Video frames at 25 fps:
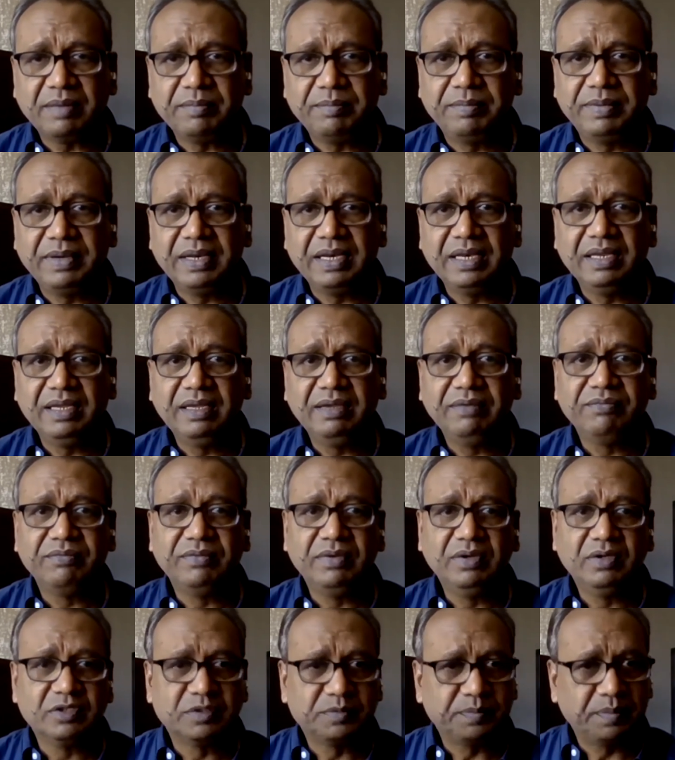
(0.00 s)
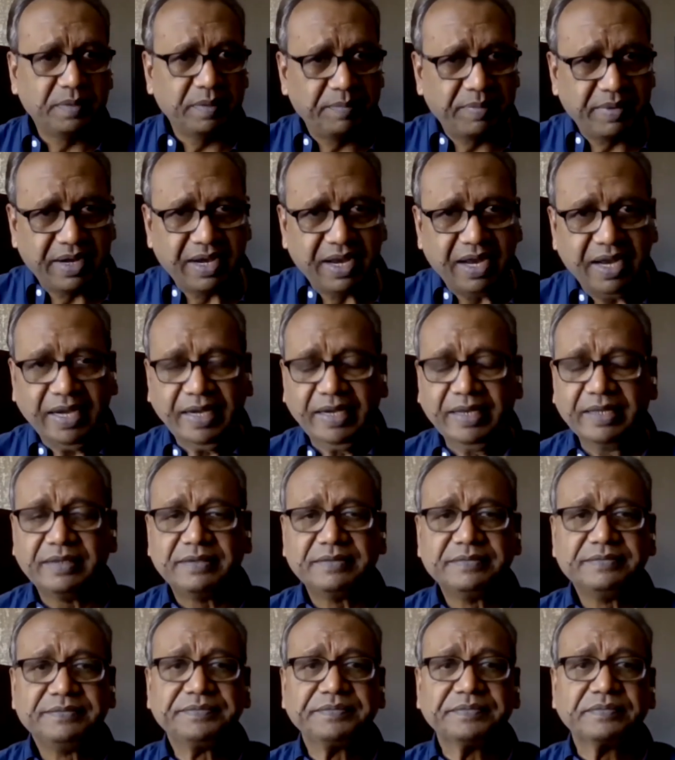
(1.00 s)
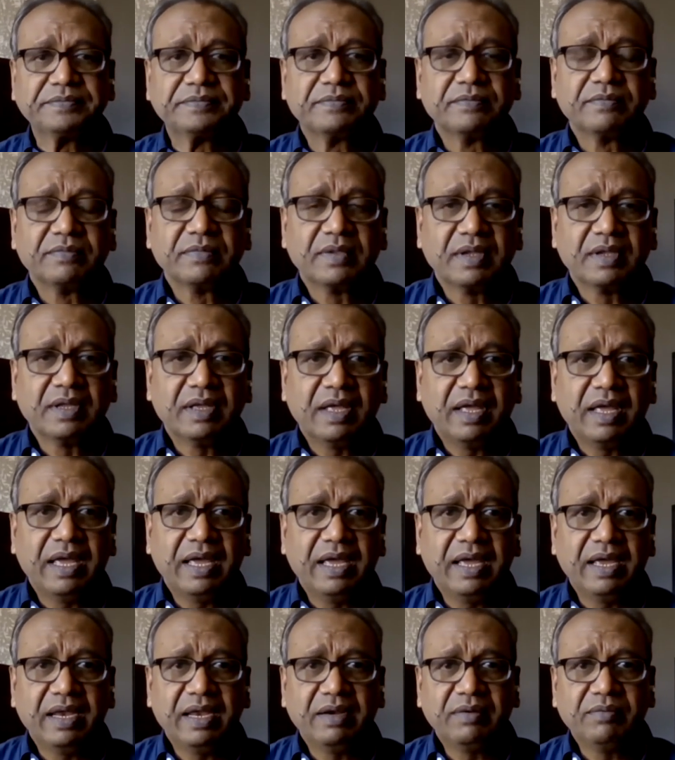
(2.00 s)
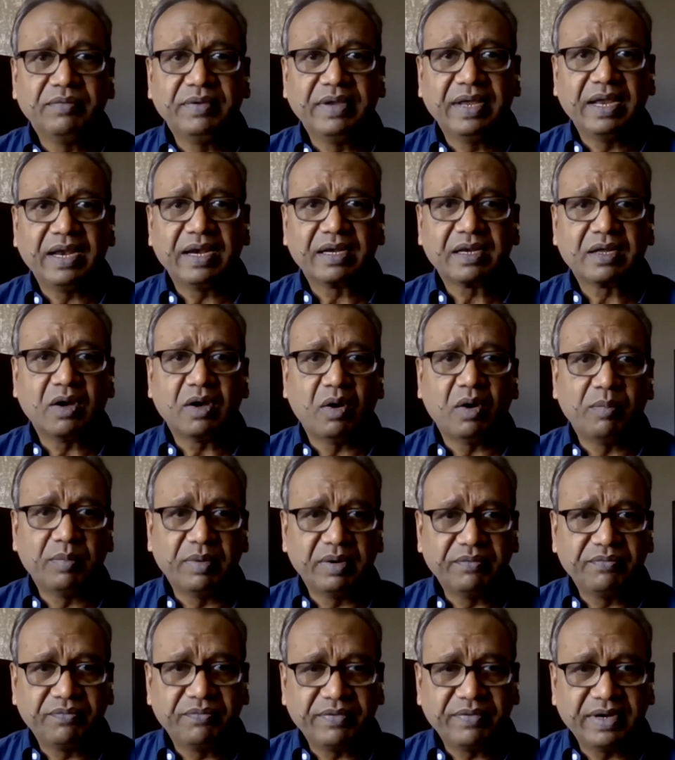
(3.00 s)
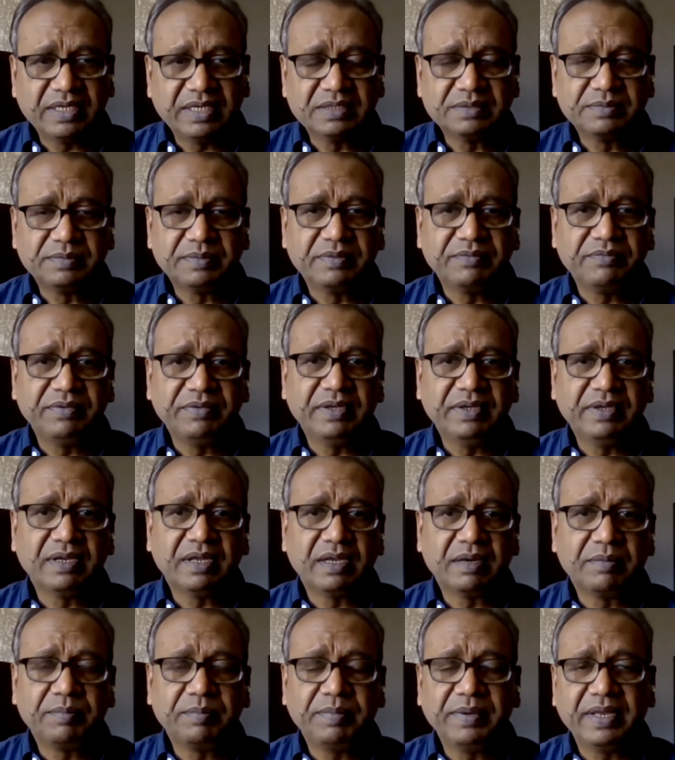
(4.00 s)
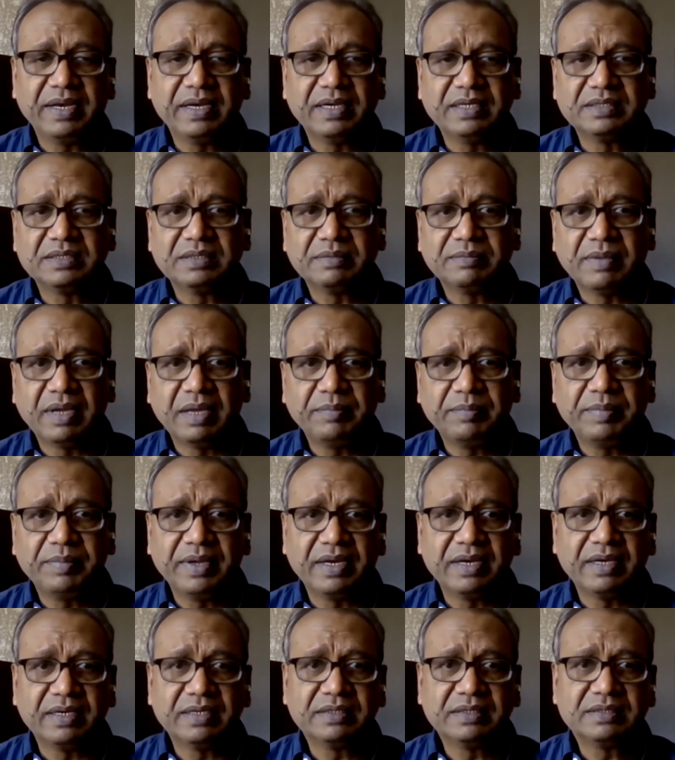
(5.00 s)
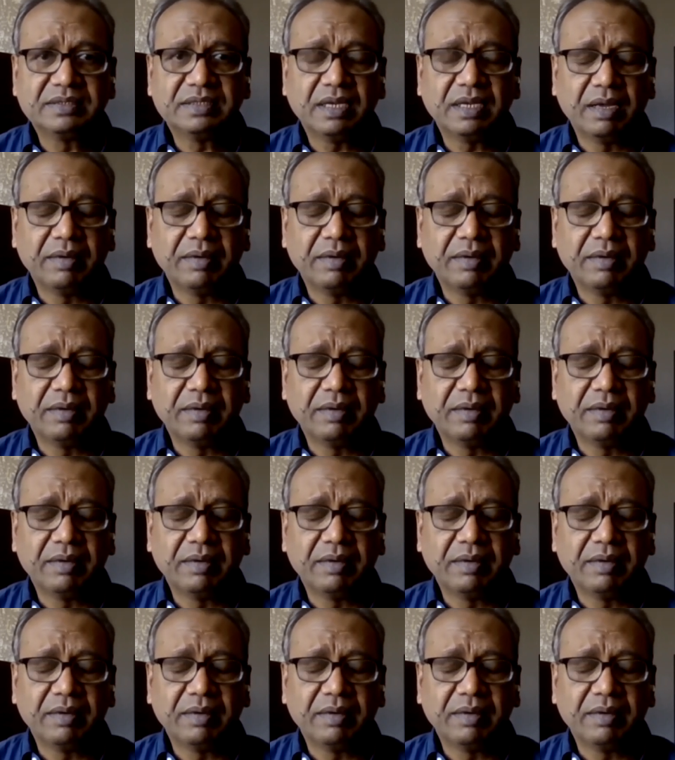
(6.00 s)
I believe, newspaper ad. And we had common friends between her parents and my parents.